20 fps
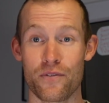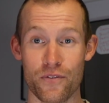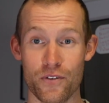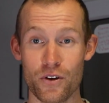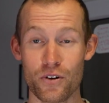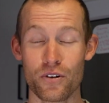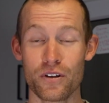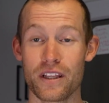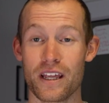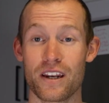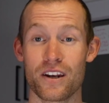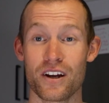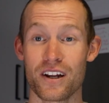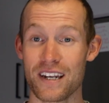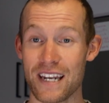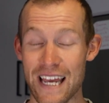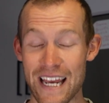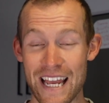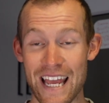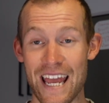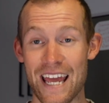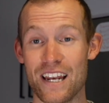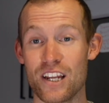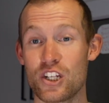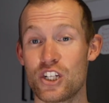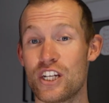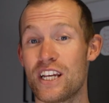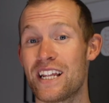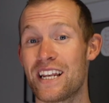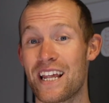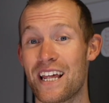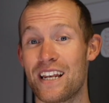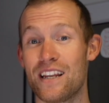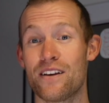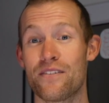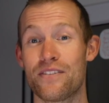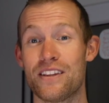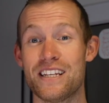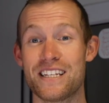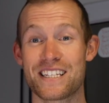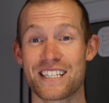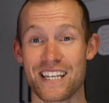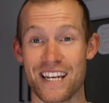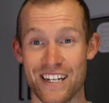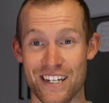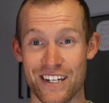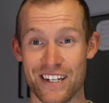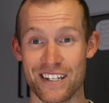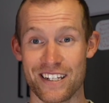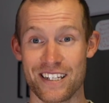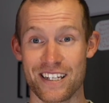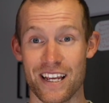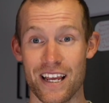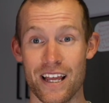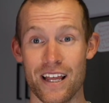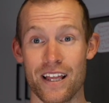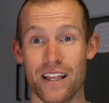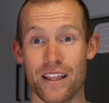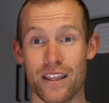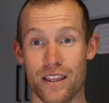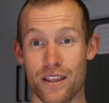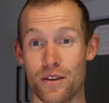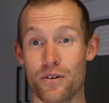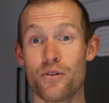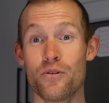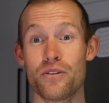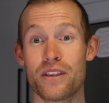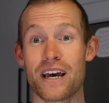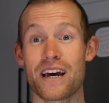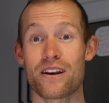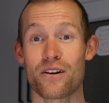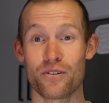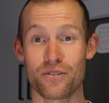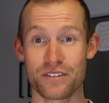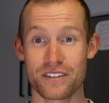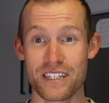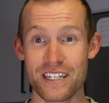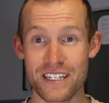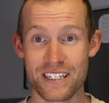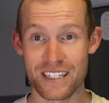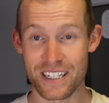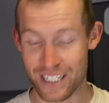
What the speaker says: fuel and not like energy in any of these sessions through that whole season.